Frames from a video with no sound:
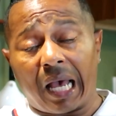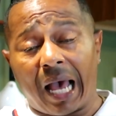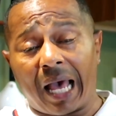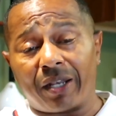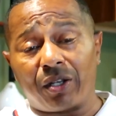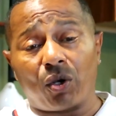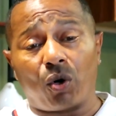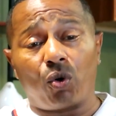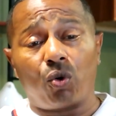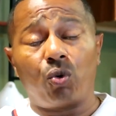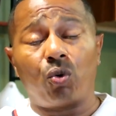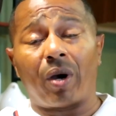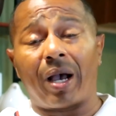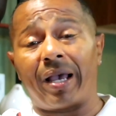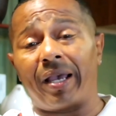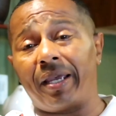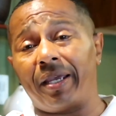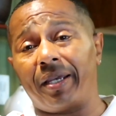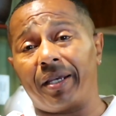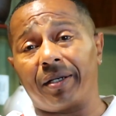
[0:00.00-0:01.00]
I know who
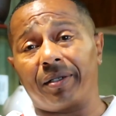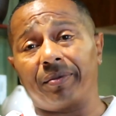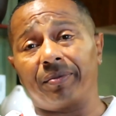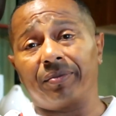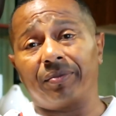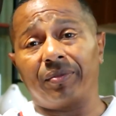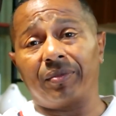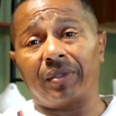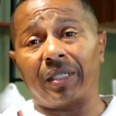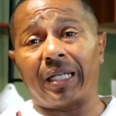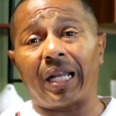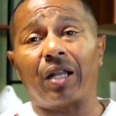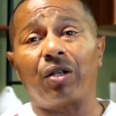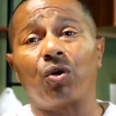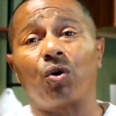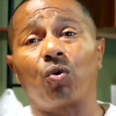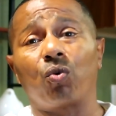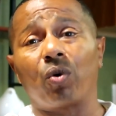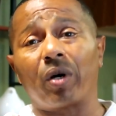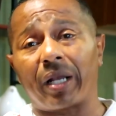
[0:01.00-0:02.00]
I am and I
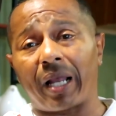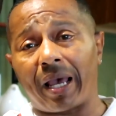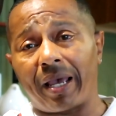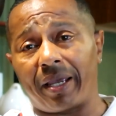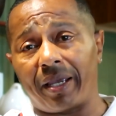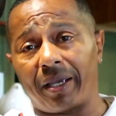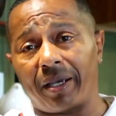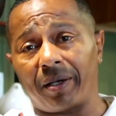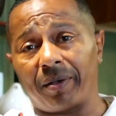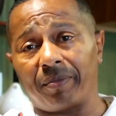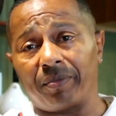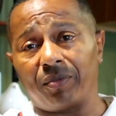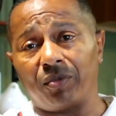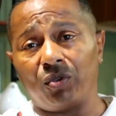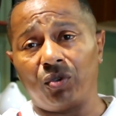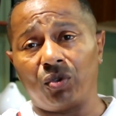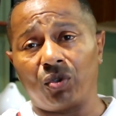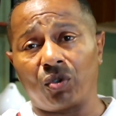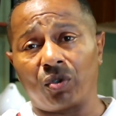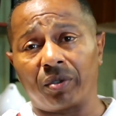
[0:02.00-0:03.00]
know what I
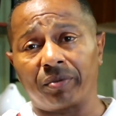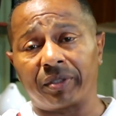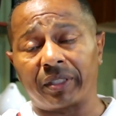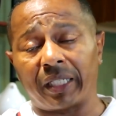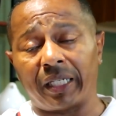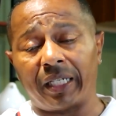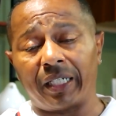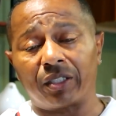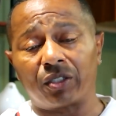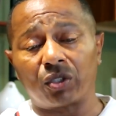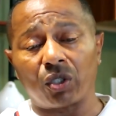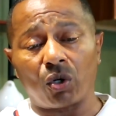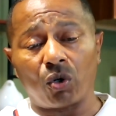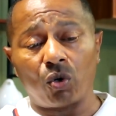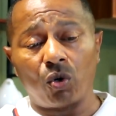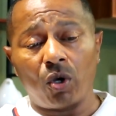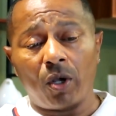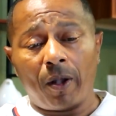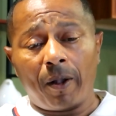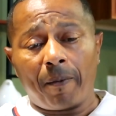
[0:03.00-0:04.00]
am. You know what I'm saying?
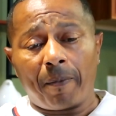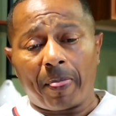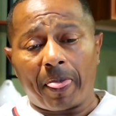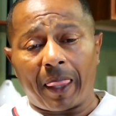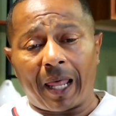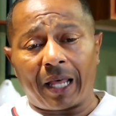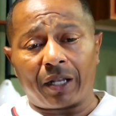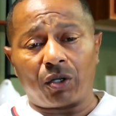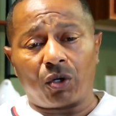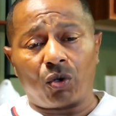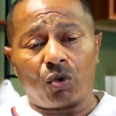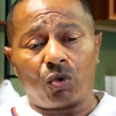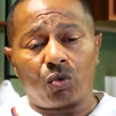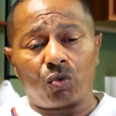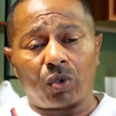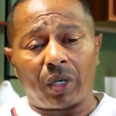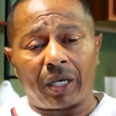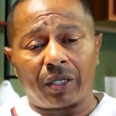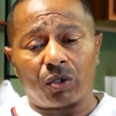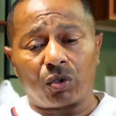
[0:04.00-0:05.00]
So I
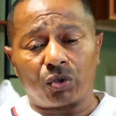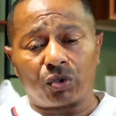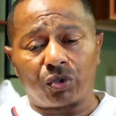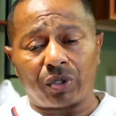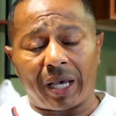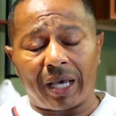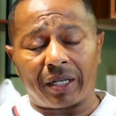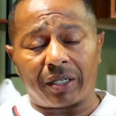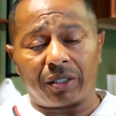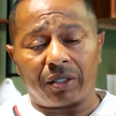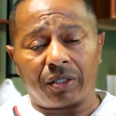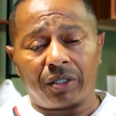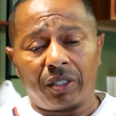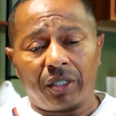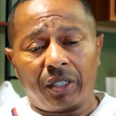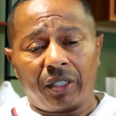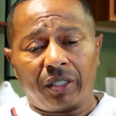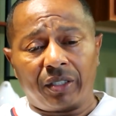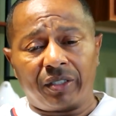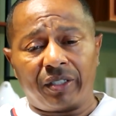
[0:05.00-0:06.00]
don't I don't try to
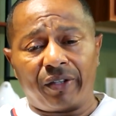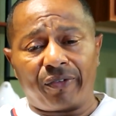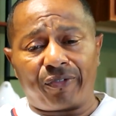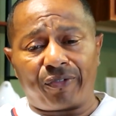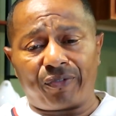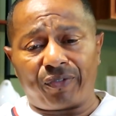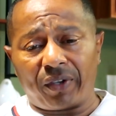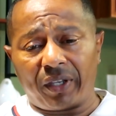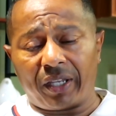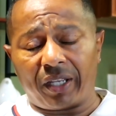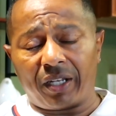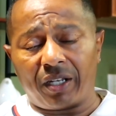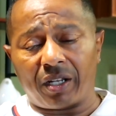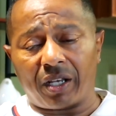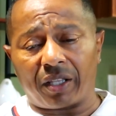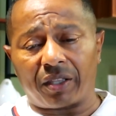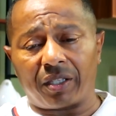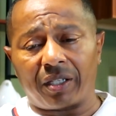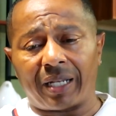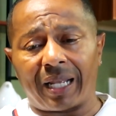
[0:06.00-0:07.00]
defend
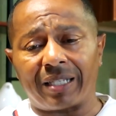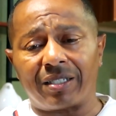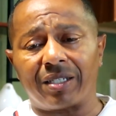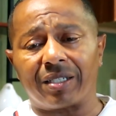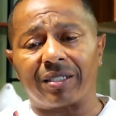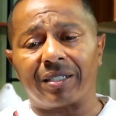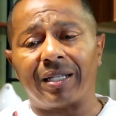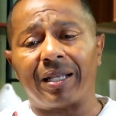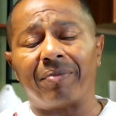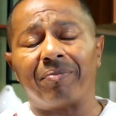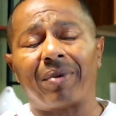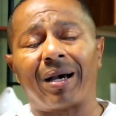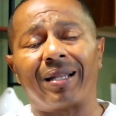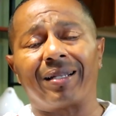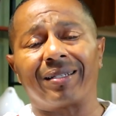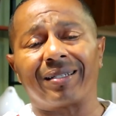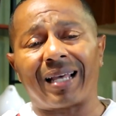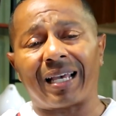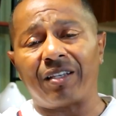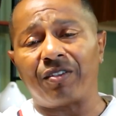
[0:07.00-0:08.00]
nothing. I just let my
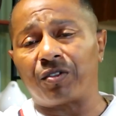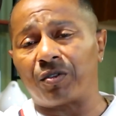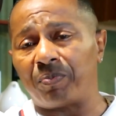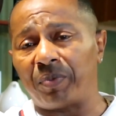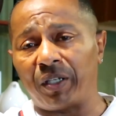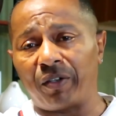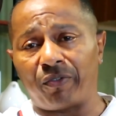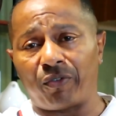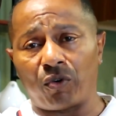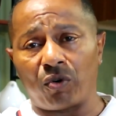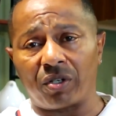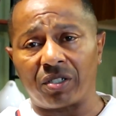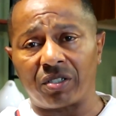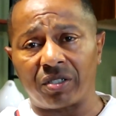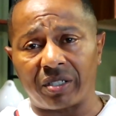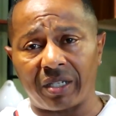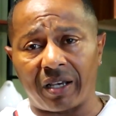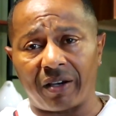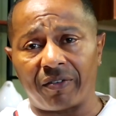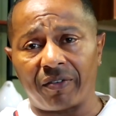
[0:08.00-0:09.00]
life speak for
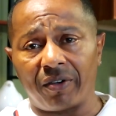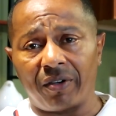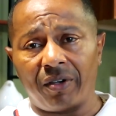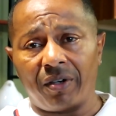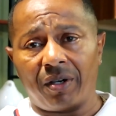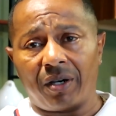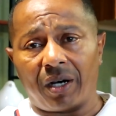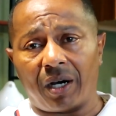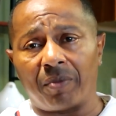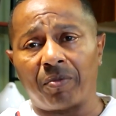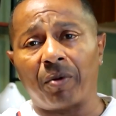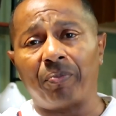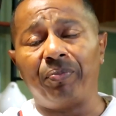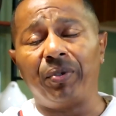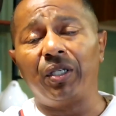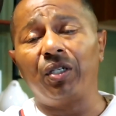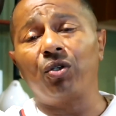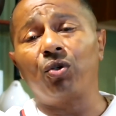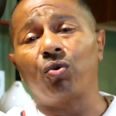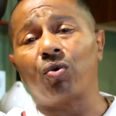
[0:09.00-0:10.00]
itself. I'm gonna
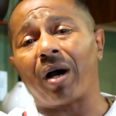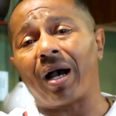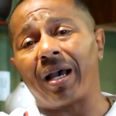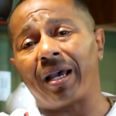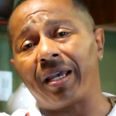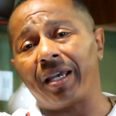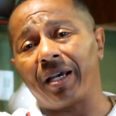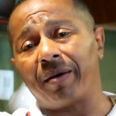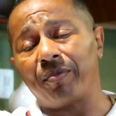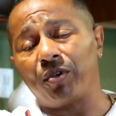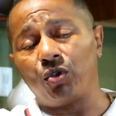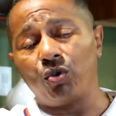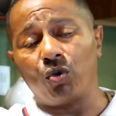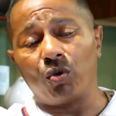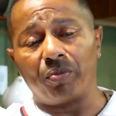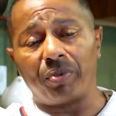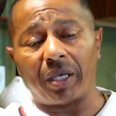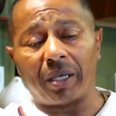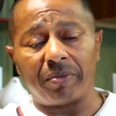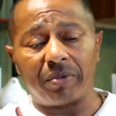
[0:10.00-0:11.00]
be who I am and you're
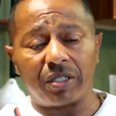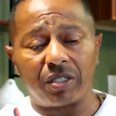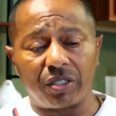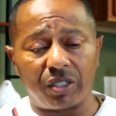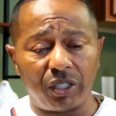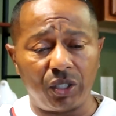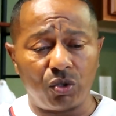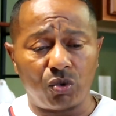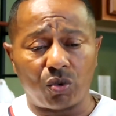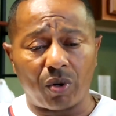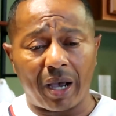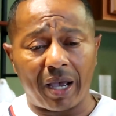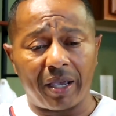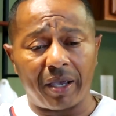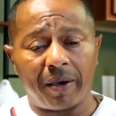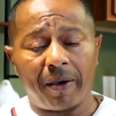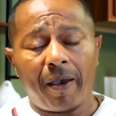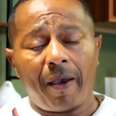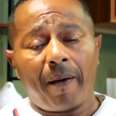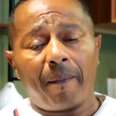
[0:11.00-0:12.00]
gonna be able to see who I
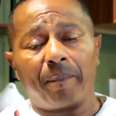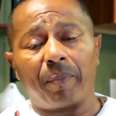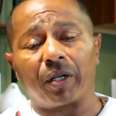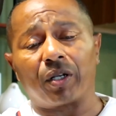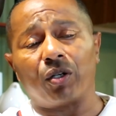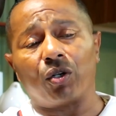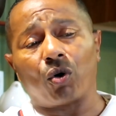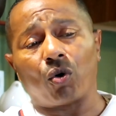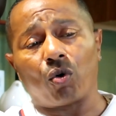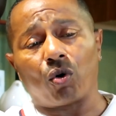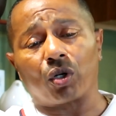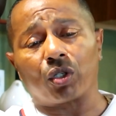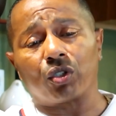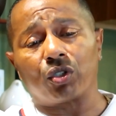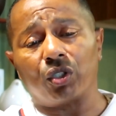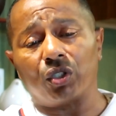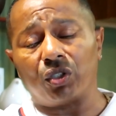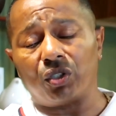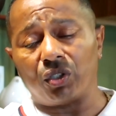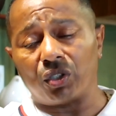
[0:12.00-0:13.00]
am. But in order
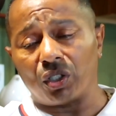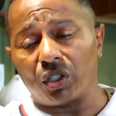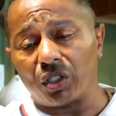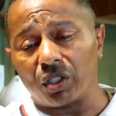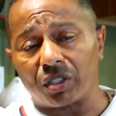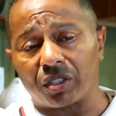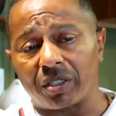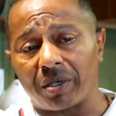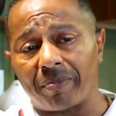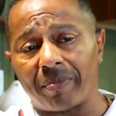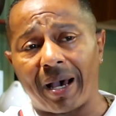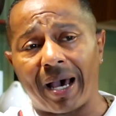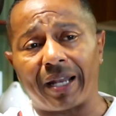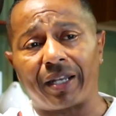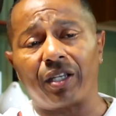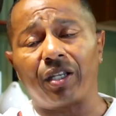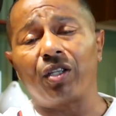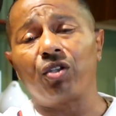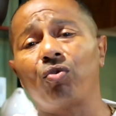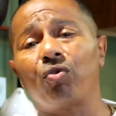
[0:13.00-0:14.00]
to judge
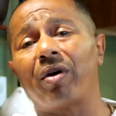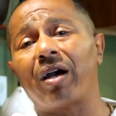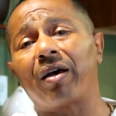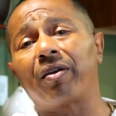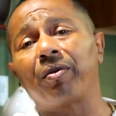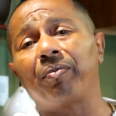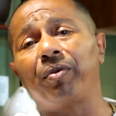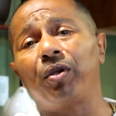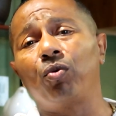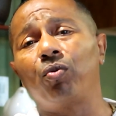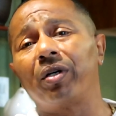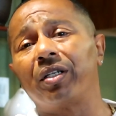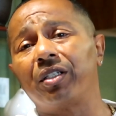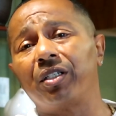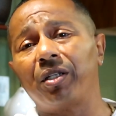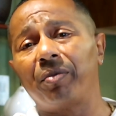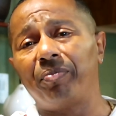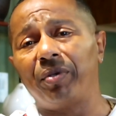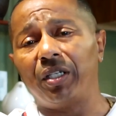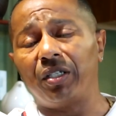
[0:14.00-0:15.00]
somebody, you have to be
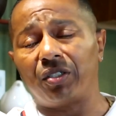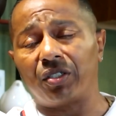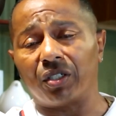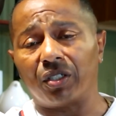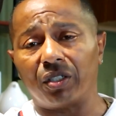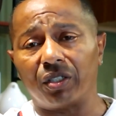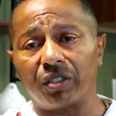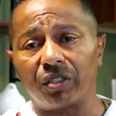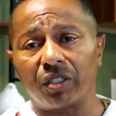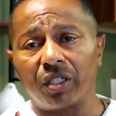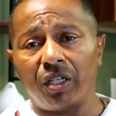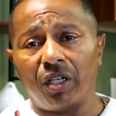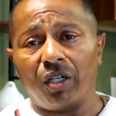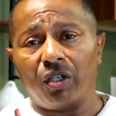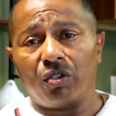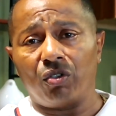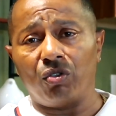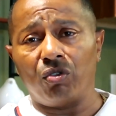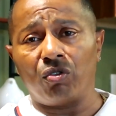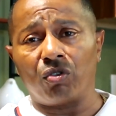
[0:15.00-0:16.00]
willing to be judged.
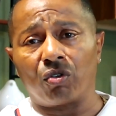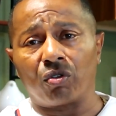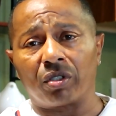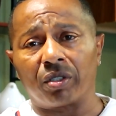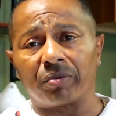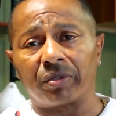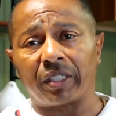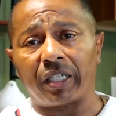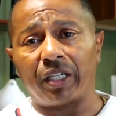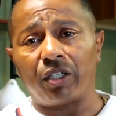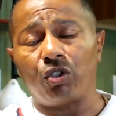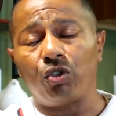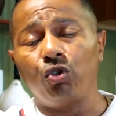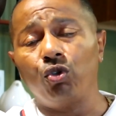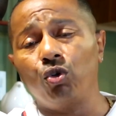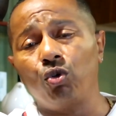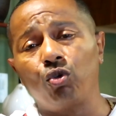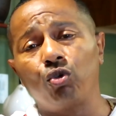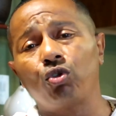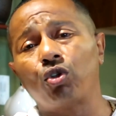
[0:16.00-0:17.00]
You know what I'm saying?
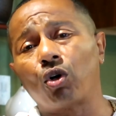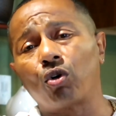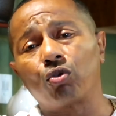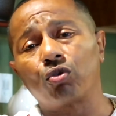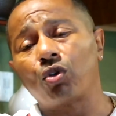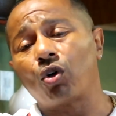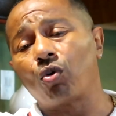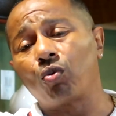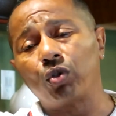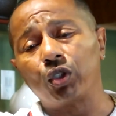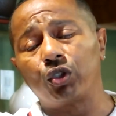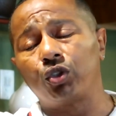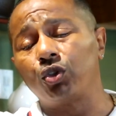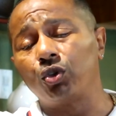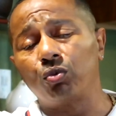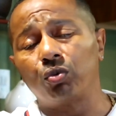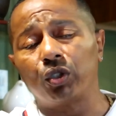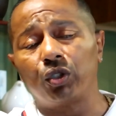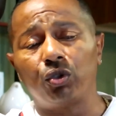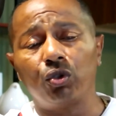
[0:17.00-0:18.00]
You don't know what
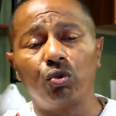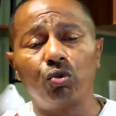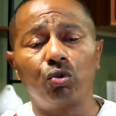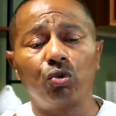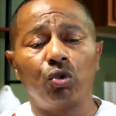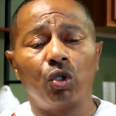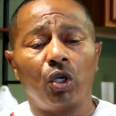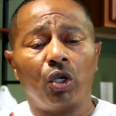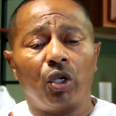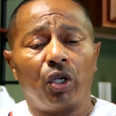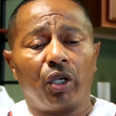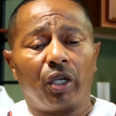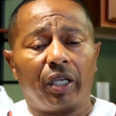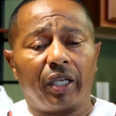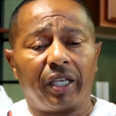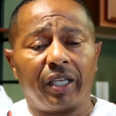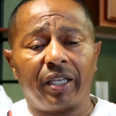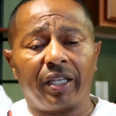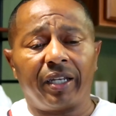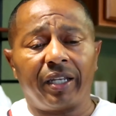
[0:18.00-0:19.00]
you would do
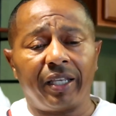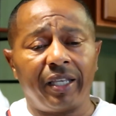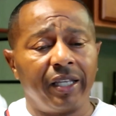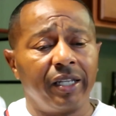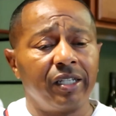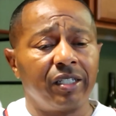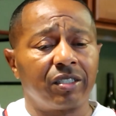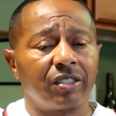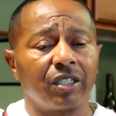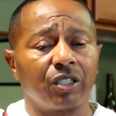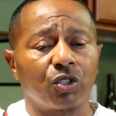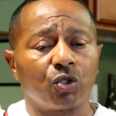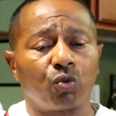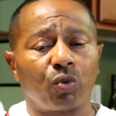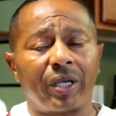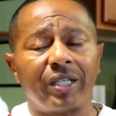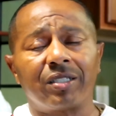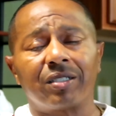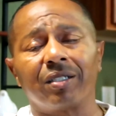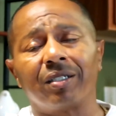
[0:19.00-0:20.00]
in any
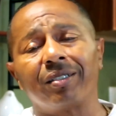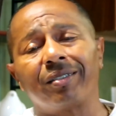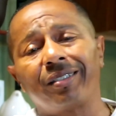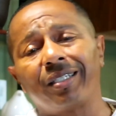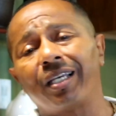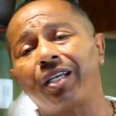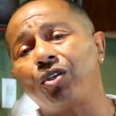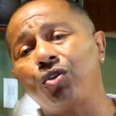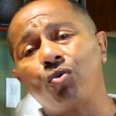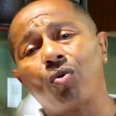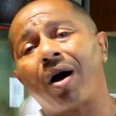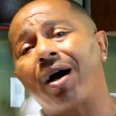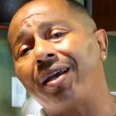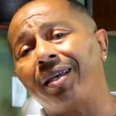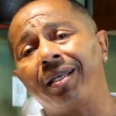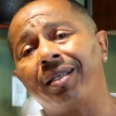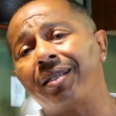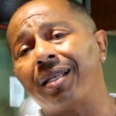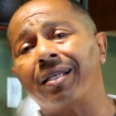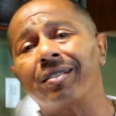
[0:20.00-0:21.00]
situation until you are
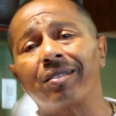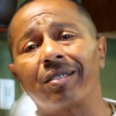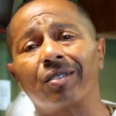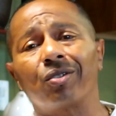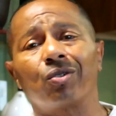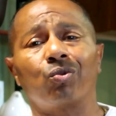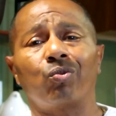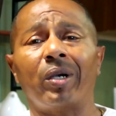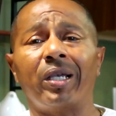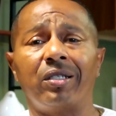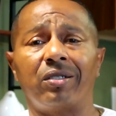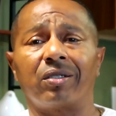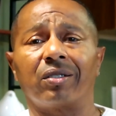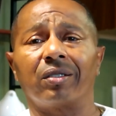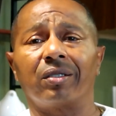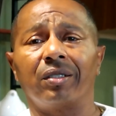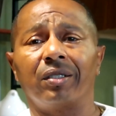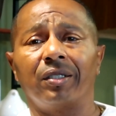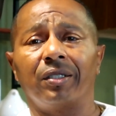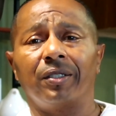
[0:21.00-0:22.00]
in that situation.